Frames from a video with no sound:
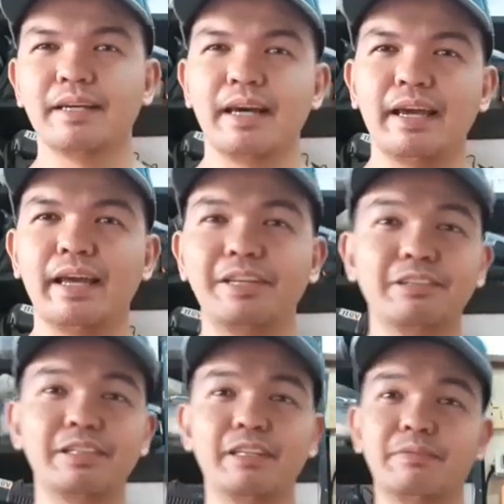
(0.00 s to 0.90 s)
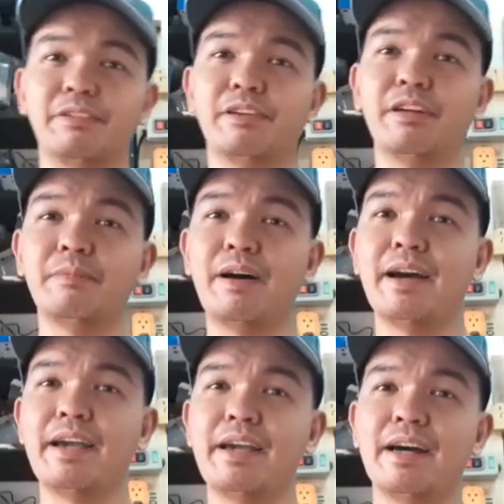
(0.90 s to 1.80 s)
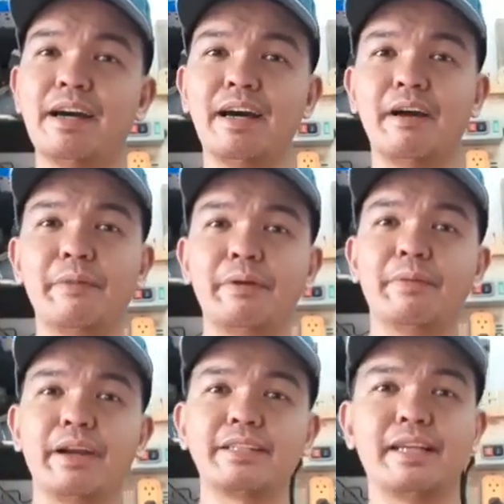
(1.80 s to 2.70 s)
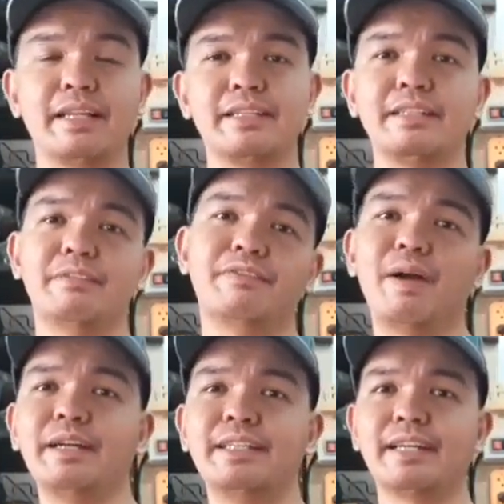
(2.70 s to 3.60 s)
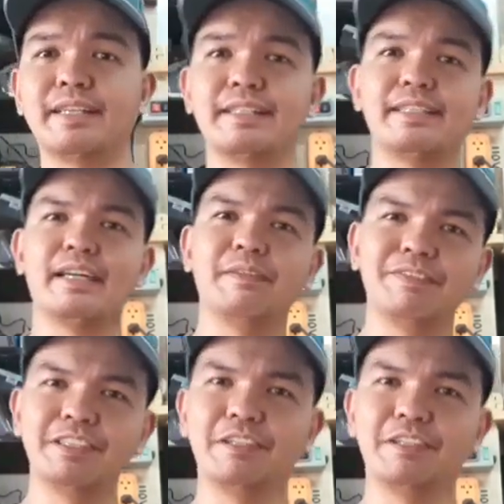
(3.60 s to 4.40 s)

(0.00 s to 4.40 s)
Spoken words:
and use it for my woodworks and projects and stuff.